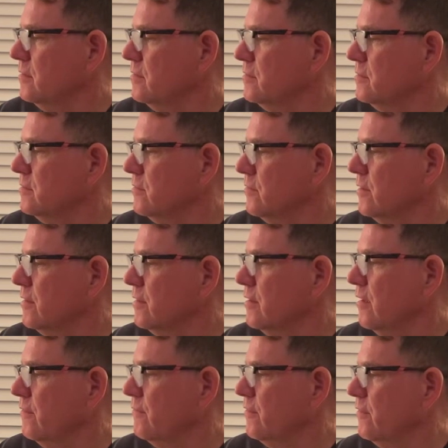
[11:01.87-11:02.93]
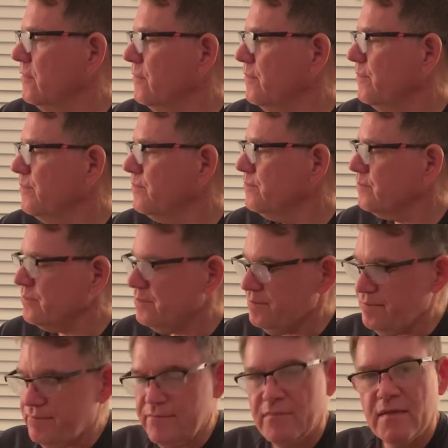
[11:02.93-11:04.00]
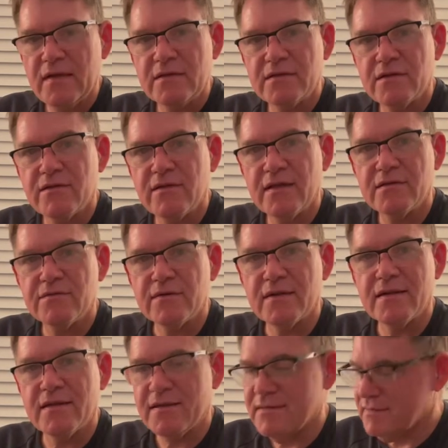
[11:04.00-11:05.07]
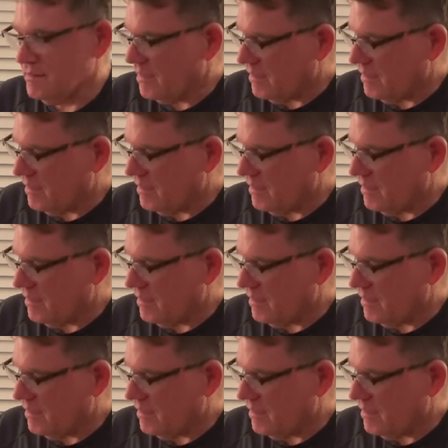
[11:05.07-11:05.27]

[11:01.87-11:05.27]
story and cover. So that's what it is.